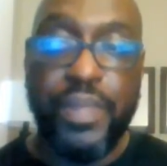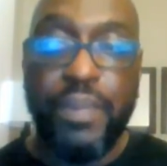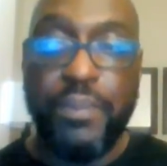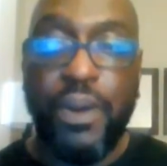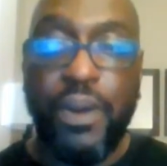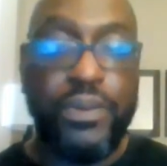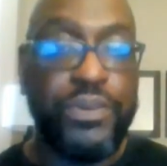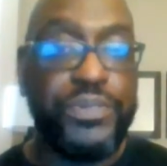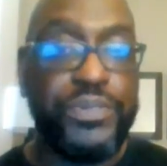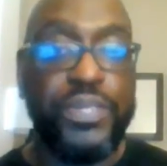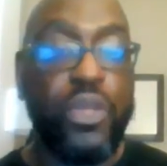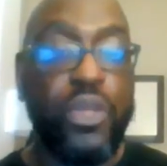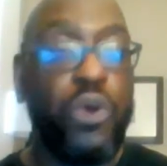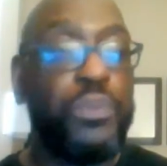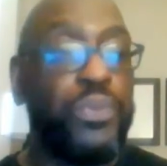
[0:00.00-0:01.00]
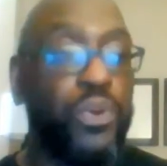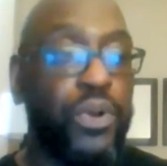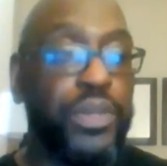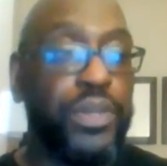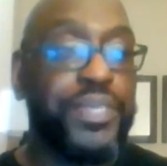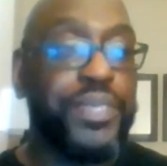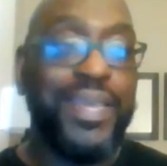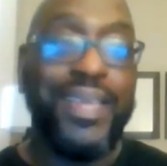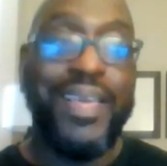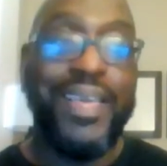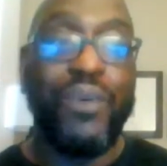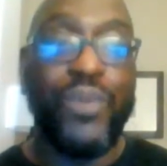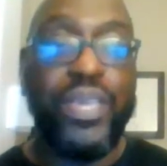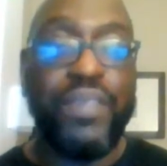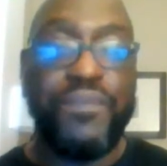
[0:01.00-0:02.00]
partners and load boards,
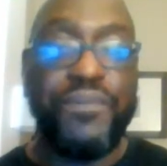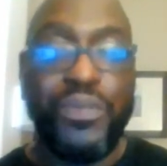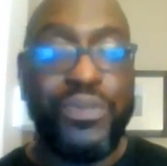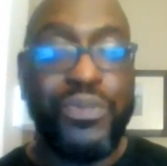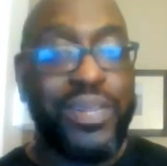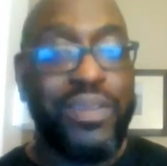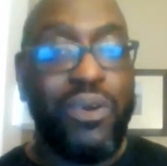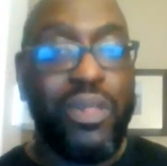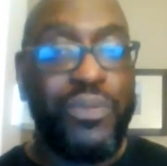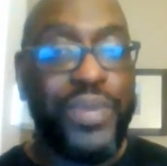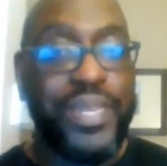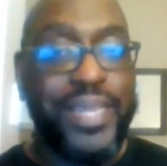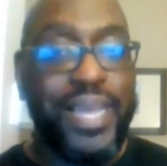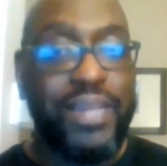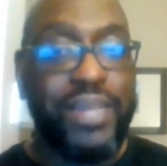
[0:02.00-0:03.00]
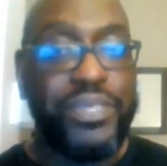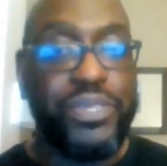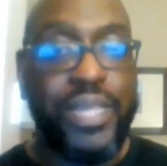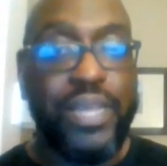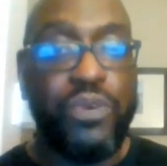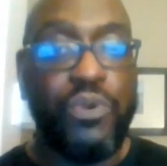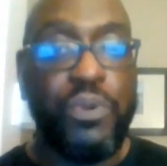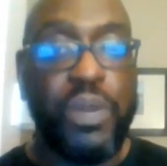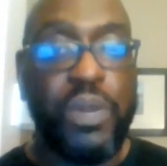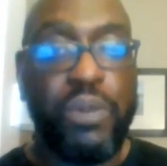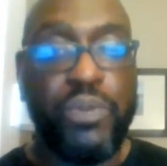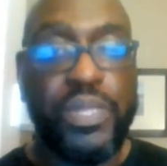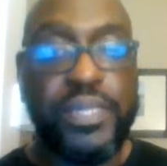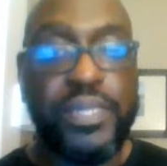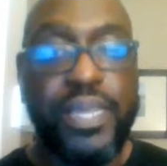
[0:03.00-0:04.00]
we can filter it all the way down to who we want to
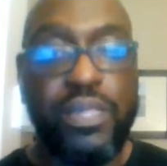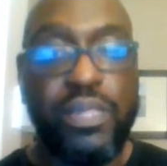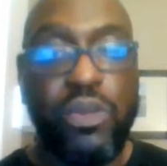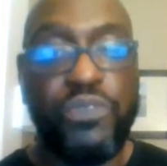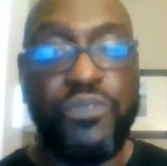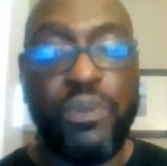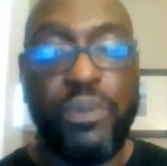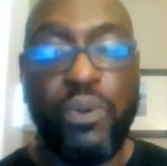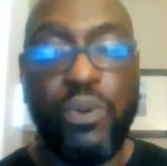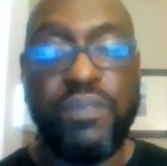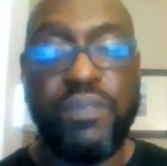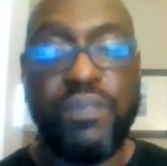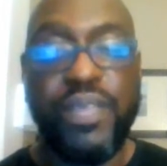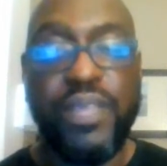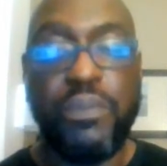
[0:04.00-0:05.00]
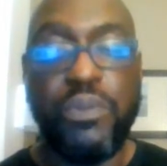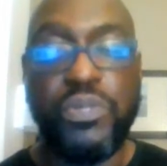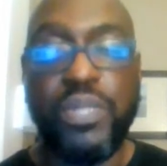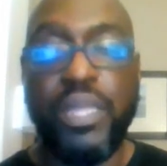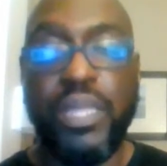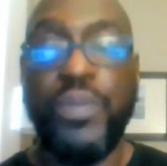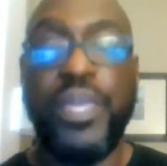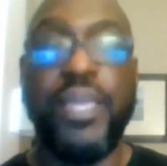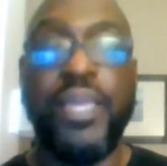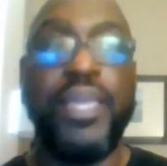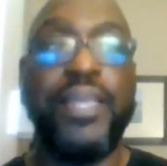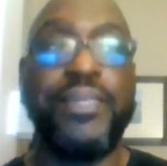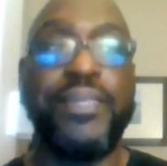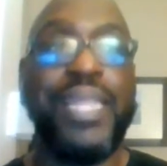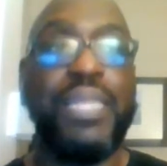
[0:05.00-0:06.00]
really take loads from and what's available, so that we can get
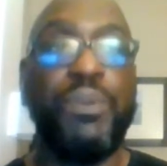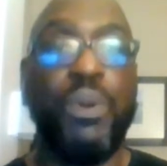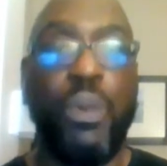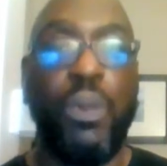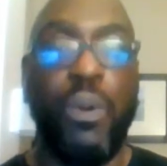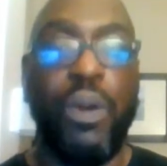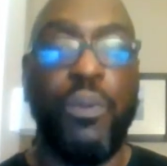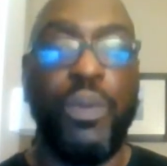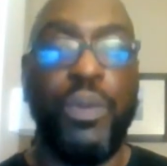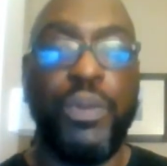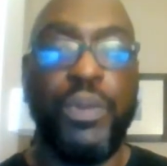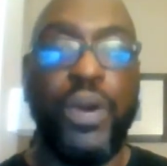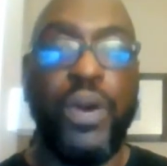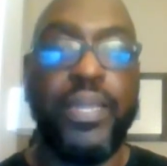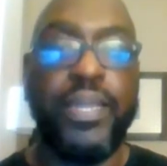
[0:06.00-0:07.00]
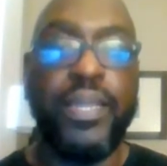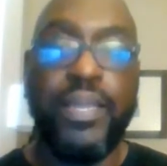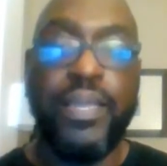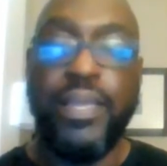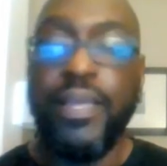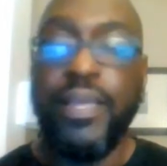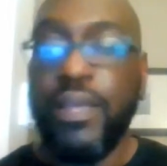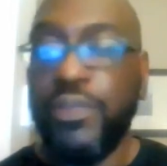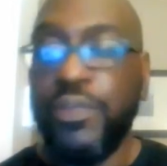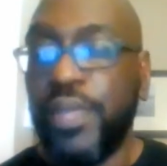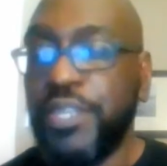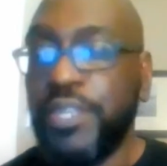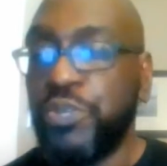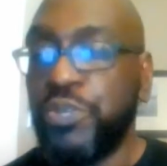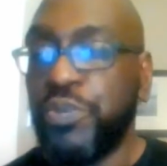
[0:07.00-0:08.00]
exactly what we want when we want it. The
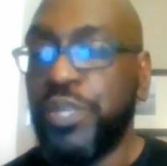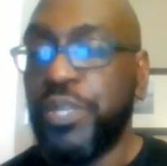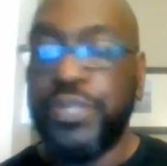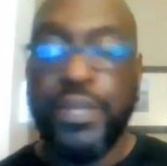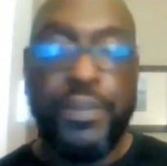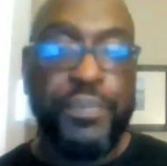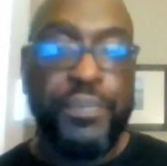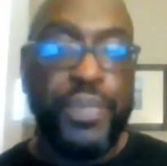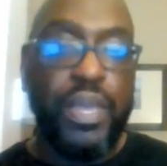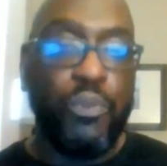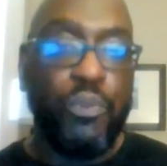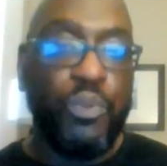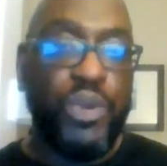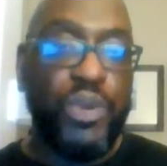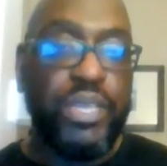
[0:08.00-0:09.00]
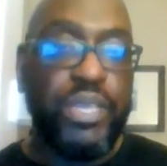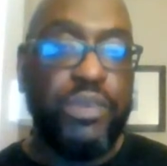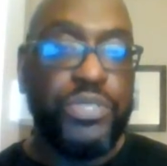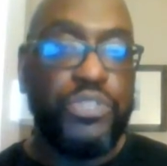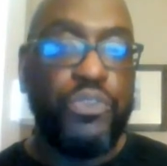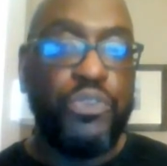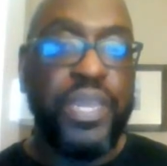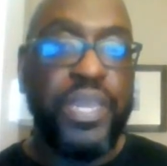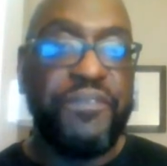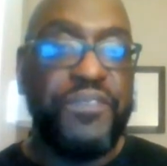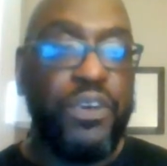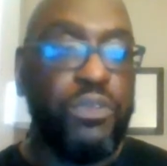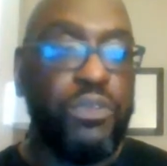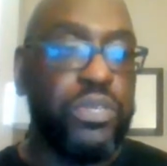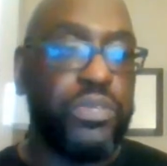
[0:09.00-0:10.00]
only issue is we use too many
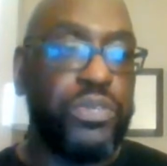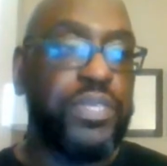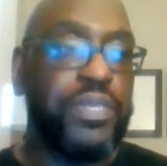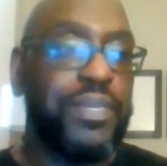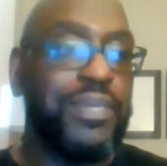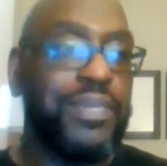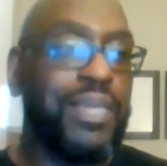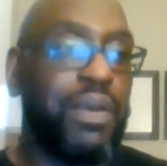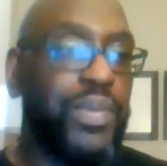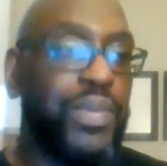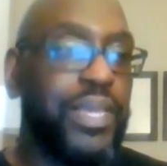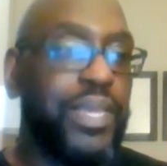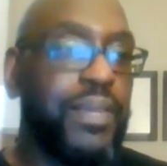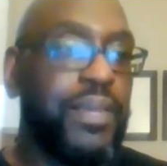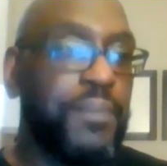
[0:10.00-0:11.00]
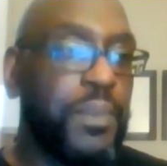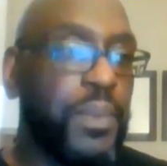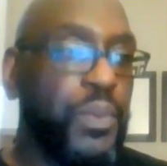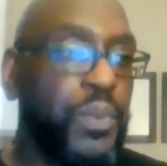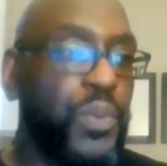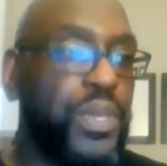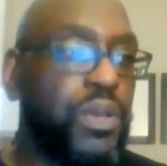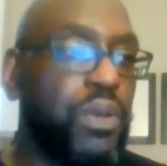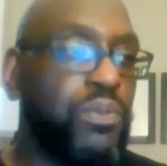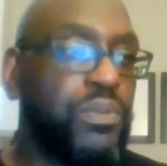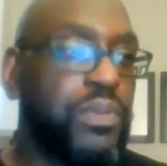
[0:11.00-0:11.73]
filters, is that we don't